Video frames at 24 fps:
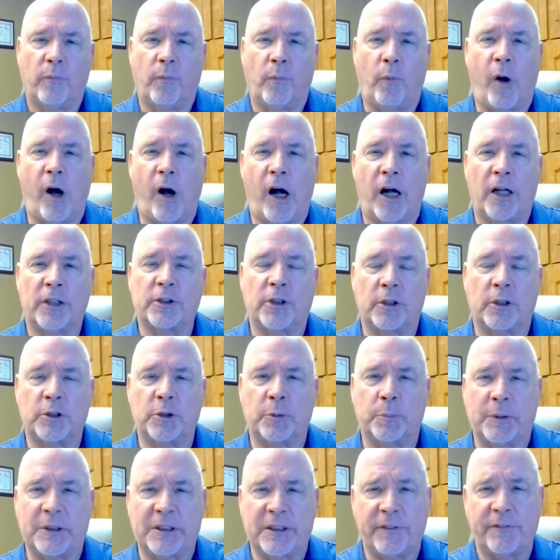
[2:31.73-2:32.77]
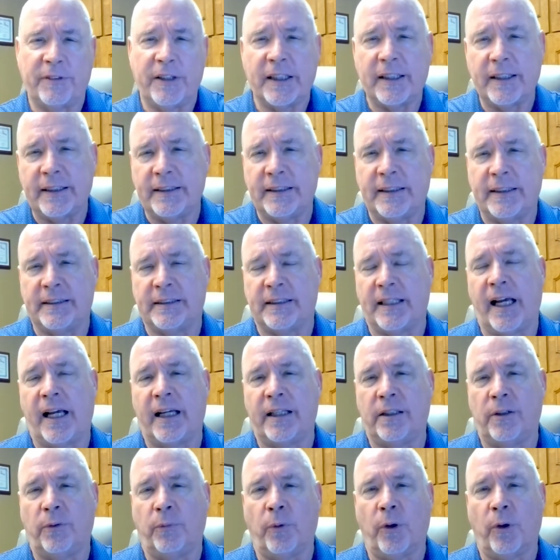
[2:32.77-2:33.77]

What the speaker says: wash are specifically designed to